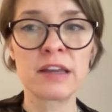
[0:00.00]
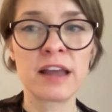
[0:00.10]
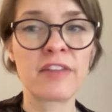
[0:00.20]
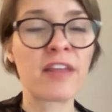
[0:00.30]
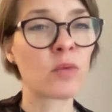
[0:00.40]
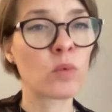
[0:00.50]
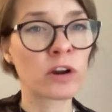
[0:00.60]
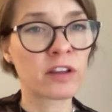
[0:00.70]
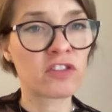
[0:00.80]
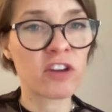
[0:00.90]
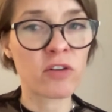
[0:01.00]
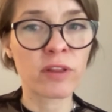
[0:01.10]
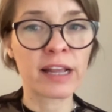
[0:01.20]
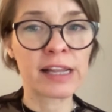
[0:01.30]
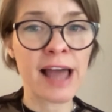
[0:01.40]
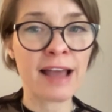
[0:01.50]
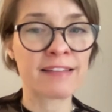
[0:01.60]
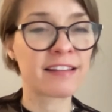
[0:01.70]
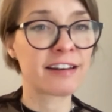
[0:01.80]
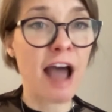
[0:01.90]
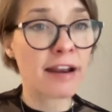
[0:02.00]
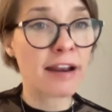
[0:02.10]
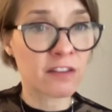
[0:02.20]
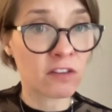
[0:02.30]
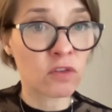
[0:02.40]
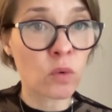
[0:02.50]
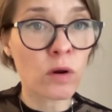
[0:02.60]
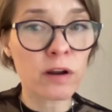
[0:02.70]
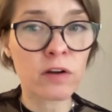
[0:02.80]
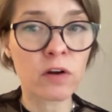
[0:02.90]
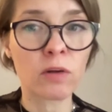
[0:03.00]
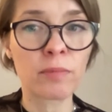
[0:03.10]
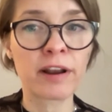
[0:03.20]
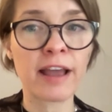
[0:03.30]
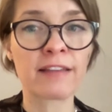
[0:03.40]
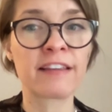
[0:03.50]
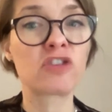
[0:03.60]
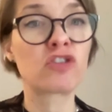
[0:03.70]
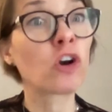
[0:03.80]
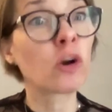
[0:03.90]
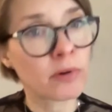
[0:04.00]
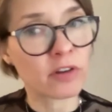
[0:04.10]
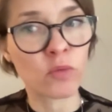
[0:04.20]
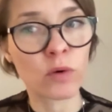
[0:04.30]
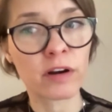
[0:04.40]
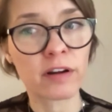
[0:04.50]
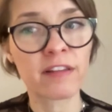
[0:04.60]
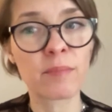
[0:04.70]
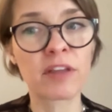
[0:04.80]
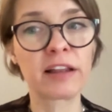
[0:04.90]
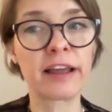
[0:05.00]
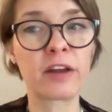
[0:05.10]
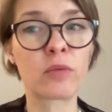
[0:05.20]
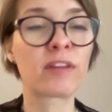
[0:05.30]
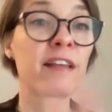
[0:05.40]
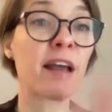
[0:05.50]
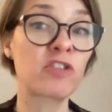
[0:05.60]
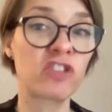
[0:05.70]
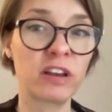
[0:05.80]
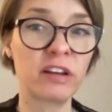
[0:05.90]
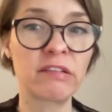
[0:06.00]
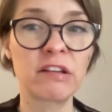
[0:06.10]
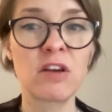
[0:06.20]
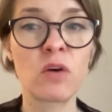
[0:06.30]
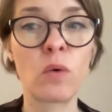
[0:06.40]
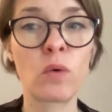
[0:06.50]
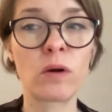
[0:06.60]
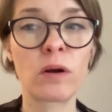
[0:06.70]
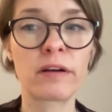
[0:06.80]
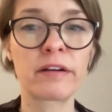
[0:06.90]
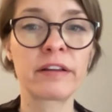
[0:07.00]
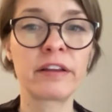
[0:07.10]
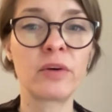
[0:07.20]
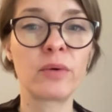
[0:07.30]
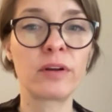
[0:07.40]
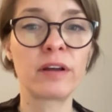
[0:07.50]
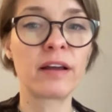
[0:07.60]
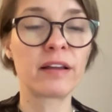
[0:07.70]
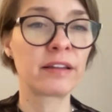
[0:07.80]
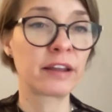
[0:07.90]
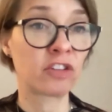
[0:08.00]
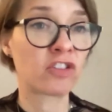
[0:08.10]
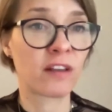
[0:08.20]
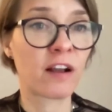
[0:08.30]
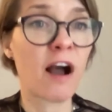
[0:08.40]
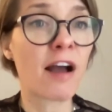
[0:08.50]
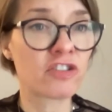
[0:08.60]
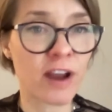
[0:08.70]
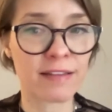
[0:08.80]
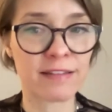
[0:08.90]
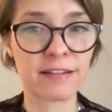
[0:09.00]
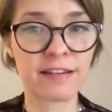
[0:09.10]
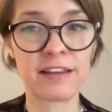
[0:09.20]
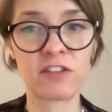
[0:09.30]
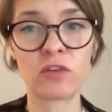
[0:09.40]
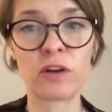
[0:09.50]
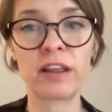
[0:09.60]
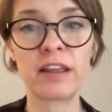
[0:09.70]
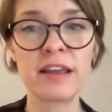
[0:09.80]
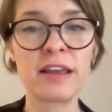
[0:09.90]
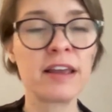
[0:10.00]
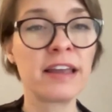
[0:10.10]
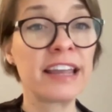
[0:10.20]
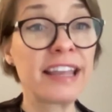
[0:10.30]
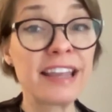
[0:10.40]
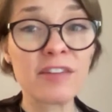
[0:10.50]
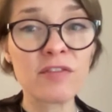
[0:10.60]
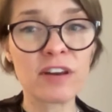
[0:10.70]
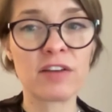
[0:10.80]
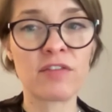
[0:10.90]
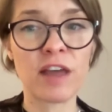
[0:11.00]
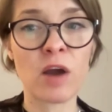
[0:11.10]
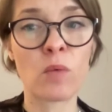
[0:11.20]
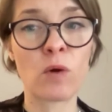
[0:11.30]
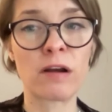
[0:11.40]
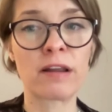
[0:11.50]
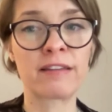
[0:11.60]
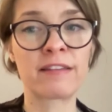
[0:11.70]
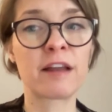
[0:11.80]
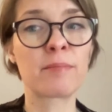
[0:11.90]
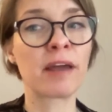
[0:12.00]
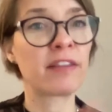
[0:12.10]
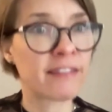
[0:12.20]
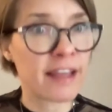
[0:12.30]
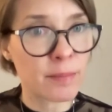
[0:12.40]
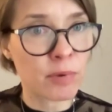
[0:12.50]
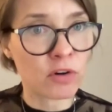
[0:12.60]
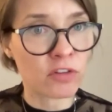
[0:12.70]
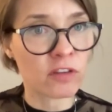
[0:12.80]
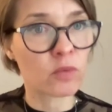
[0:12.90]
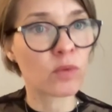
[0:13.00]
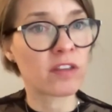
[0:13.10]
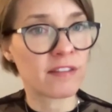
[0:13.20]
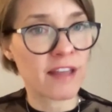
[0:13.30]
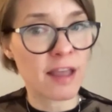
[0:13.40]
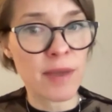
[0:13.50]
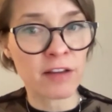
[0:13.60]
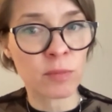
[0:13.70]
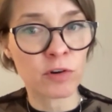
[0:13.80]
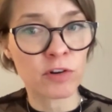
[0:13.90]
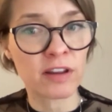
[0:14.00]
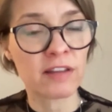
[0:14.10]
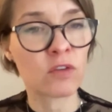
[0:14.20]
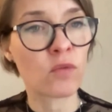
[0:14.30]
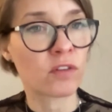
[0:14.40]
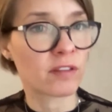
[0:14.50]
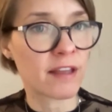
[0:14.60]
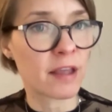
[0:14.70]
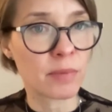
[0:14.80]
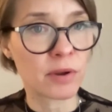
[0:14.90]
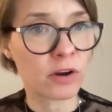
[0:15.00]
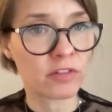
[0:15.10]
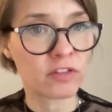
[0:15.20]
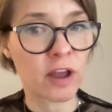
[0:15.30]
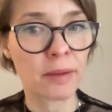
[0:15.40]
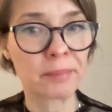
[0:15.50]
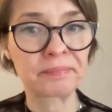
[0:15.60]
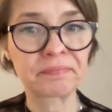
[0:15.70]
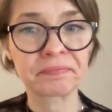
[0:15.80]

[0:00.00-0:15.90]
And that work is generally classed not as historical, but as interpretive work, something like reception or, like just a contrast to history, even if that work is done by the same person with the same expertise over the same period of time.